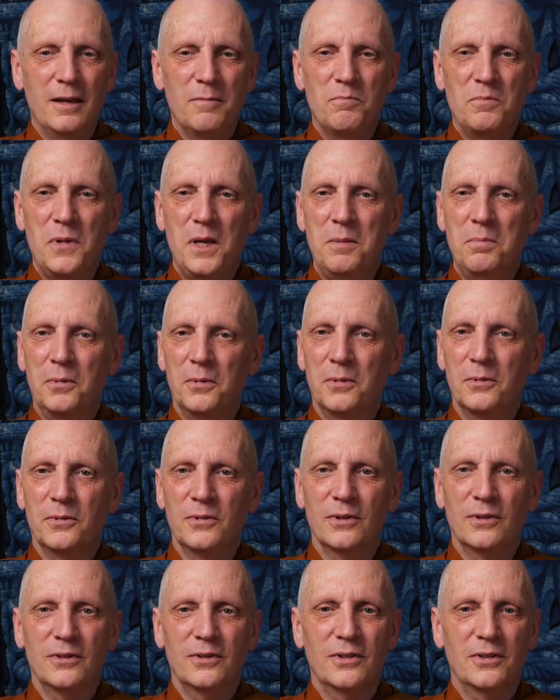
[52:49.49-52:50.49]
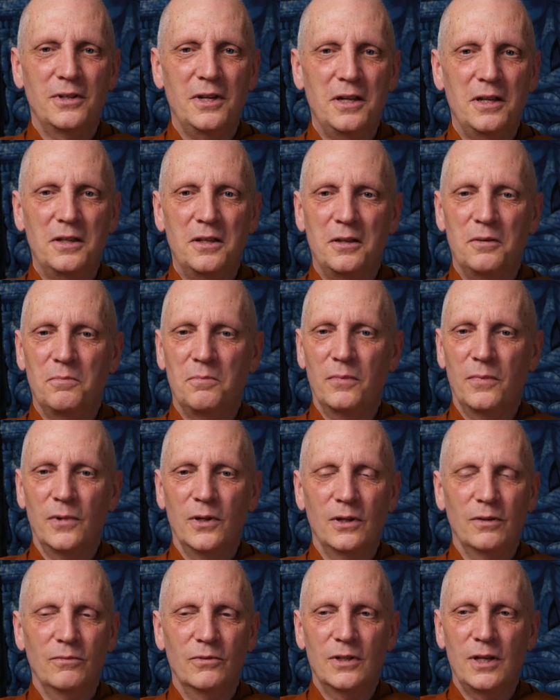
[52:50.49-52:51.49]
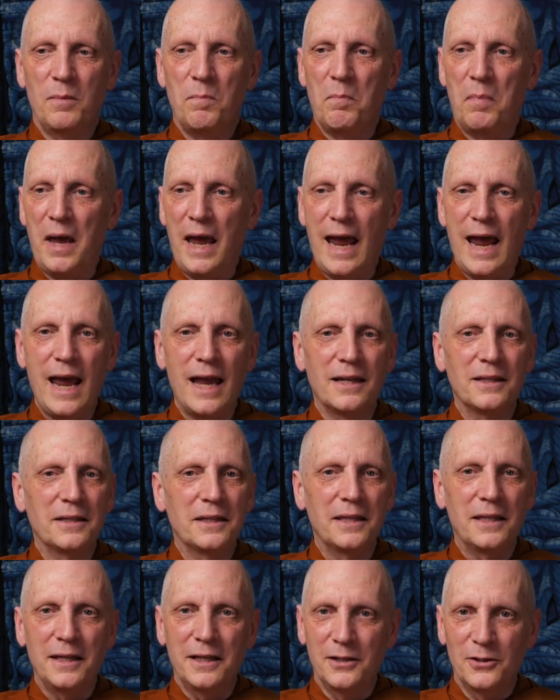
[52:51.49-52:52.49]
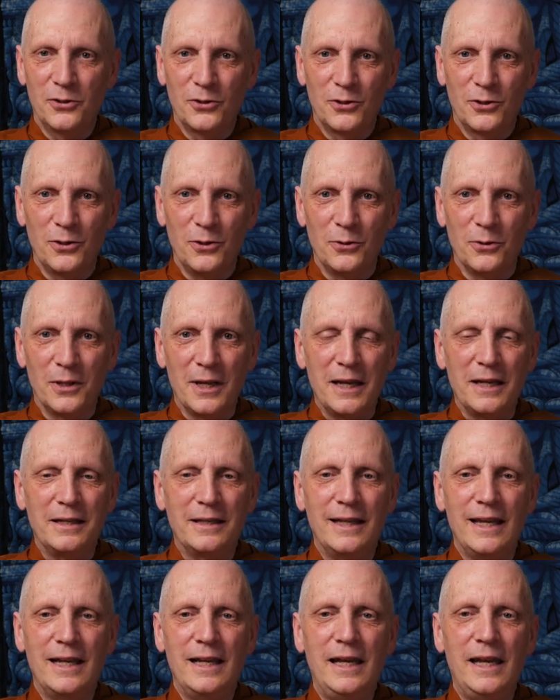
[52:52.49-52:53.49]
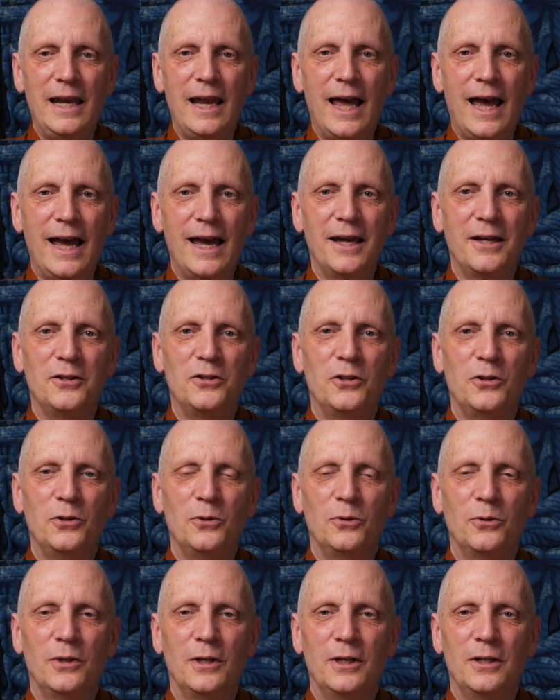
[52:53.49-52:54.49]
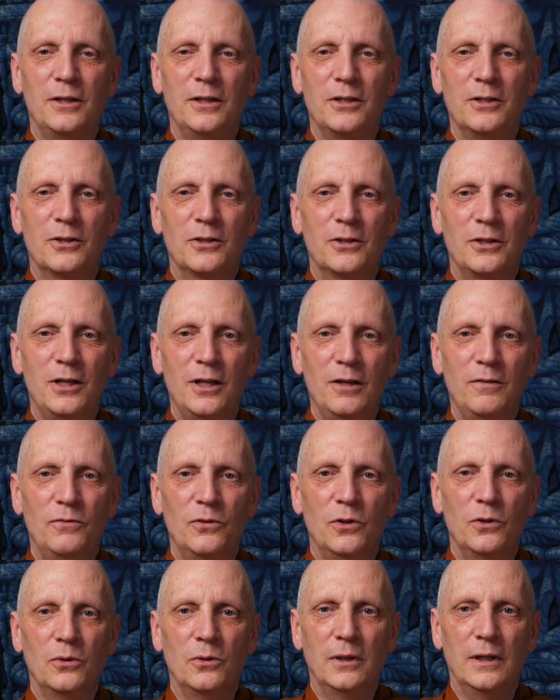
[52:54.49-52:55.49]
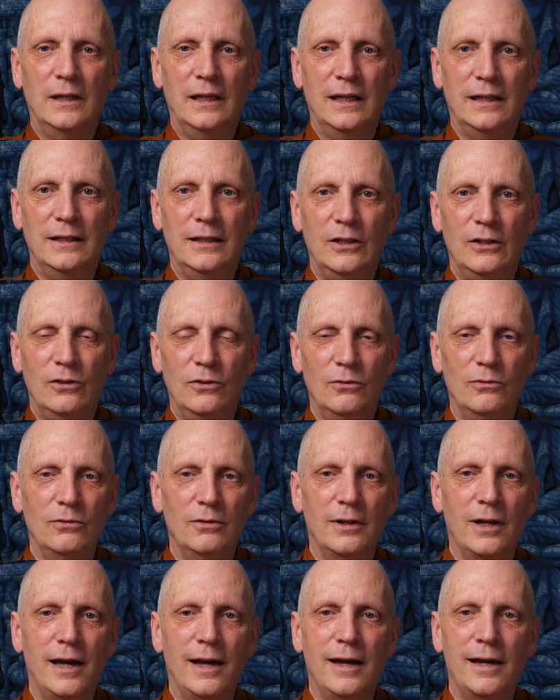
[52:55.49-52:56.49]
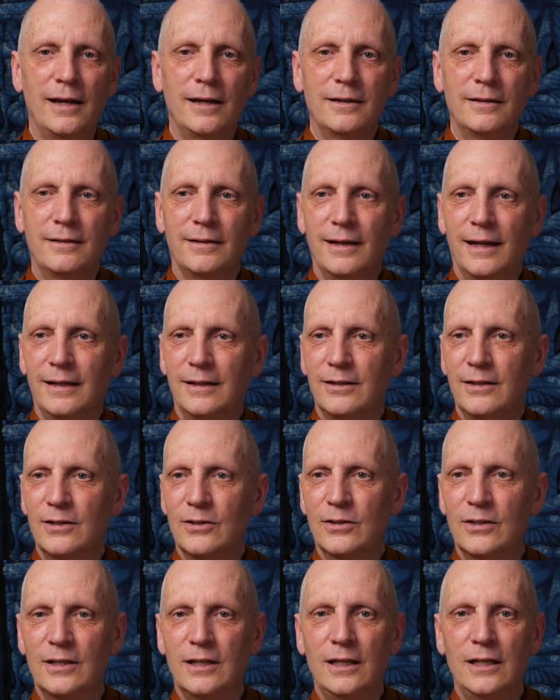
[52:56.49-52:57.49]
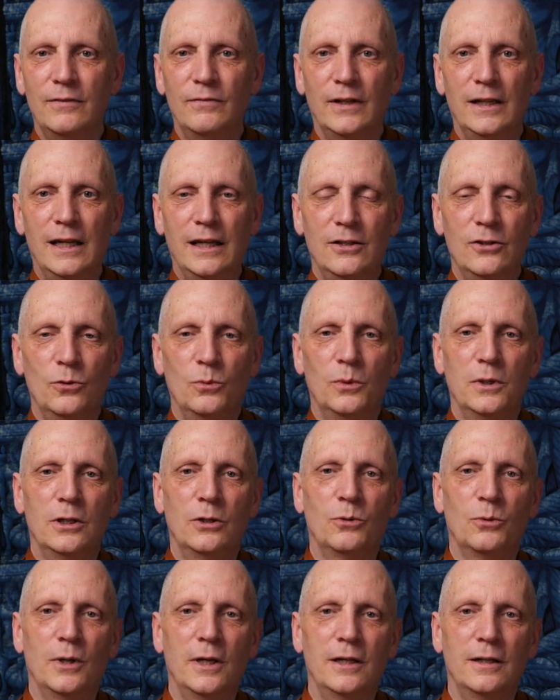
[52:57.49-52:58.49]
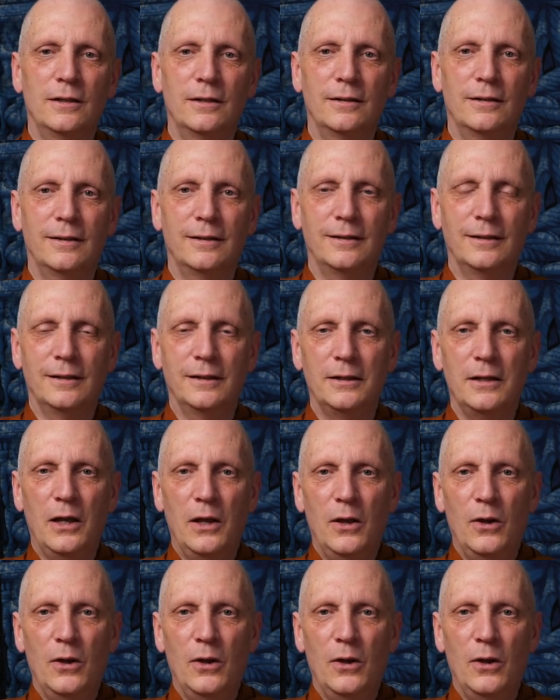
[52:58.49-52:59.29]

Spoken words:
People say bad things to you, they lie to you, they deceive you, and then you lie and deceive, and then you regret it, and